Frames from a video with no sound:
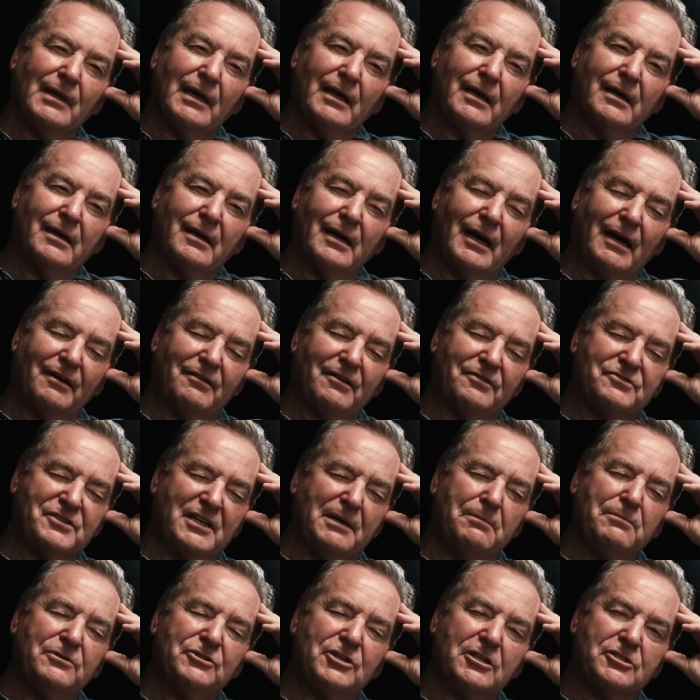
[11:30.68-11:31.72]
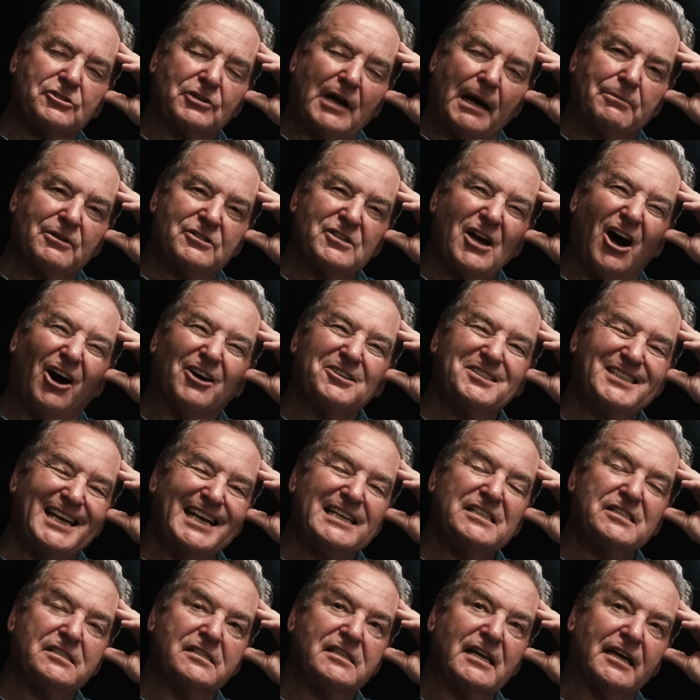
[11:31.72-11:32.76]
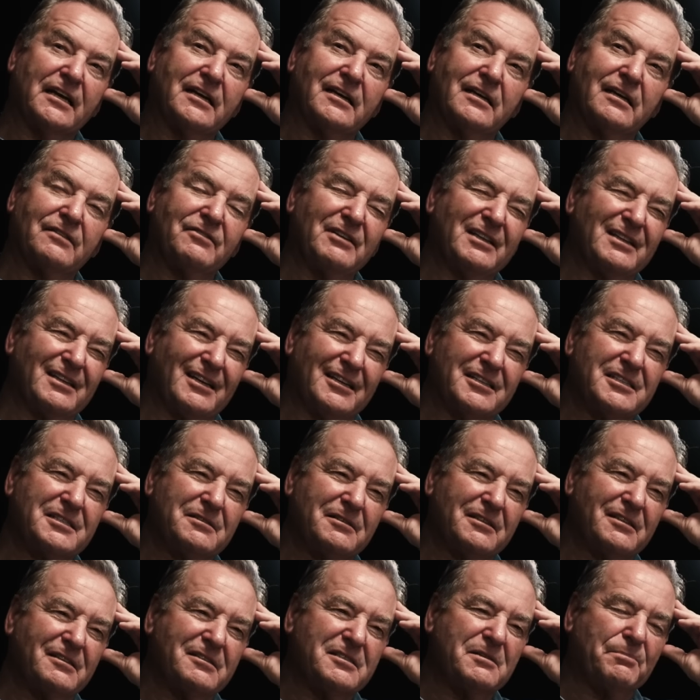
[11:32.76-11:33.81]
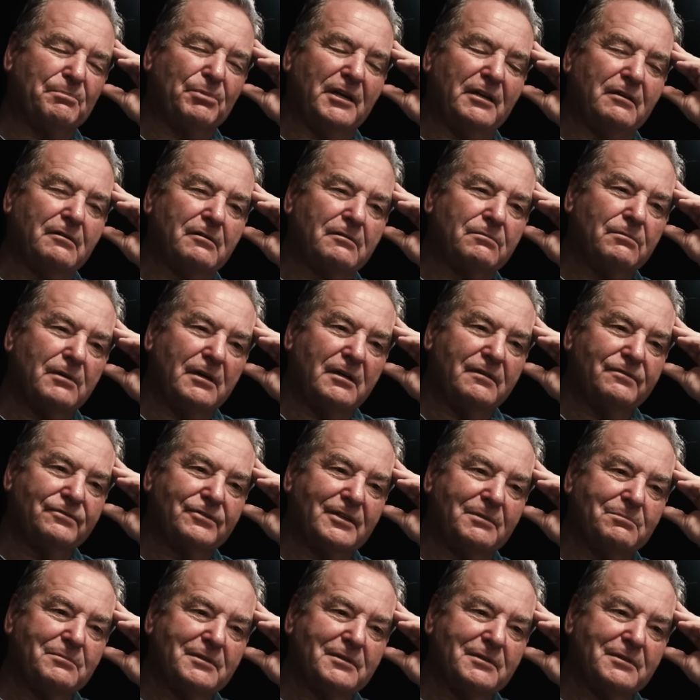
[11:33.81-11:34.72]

Yeah. I've seen him described as artistic, and I think that's, that's a pretty good word for